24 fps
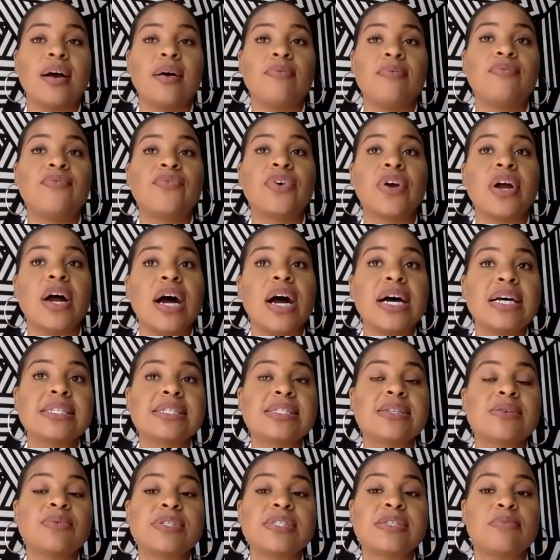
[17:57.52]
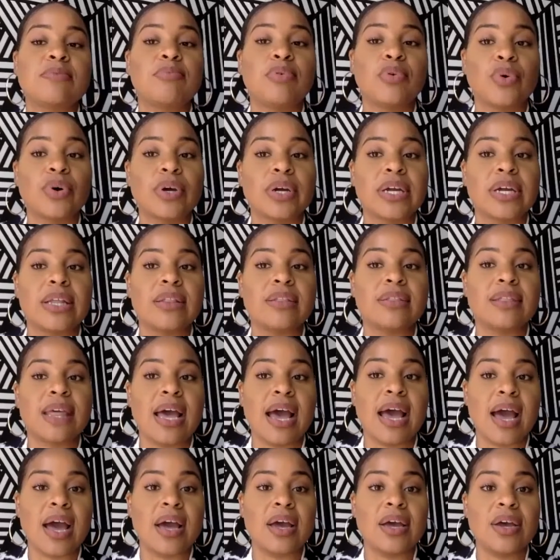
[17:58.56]
for us, it was important
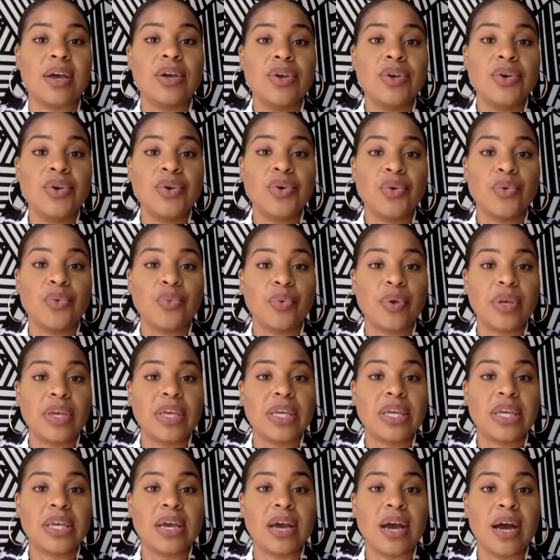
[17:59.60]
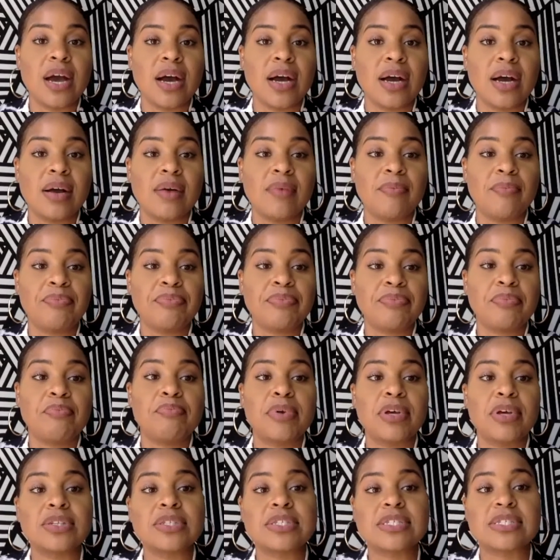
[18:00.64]
that we
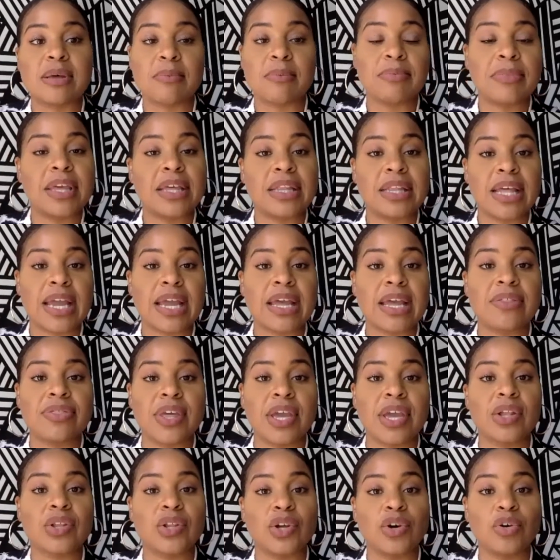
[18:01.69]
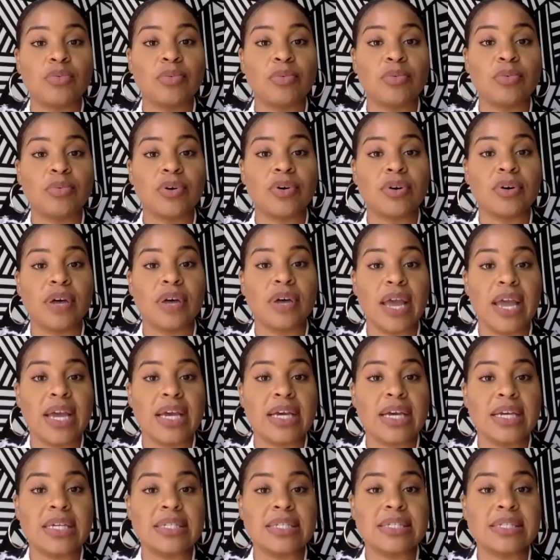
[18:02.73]
built something like a Thynk logo
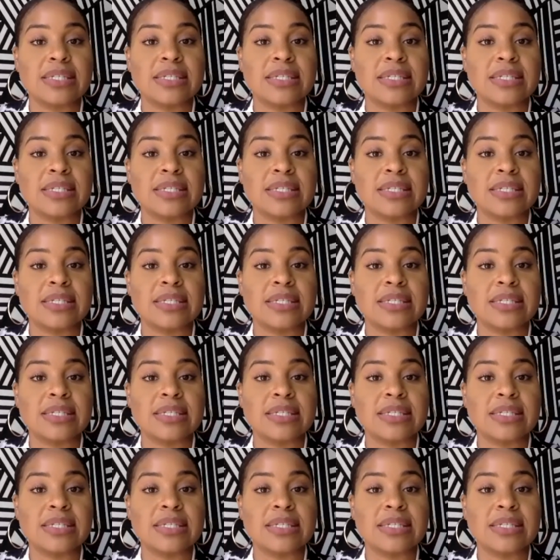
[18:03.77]
and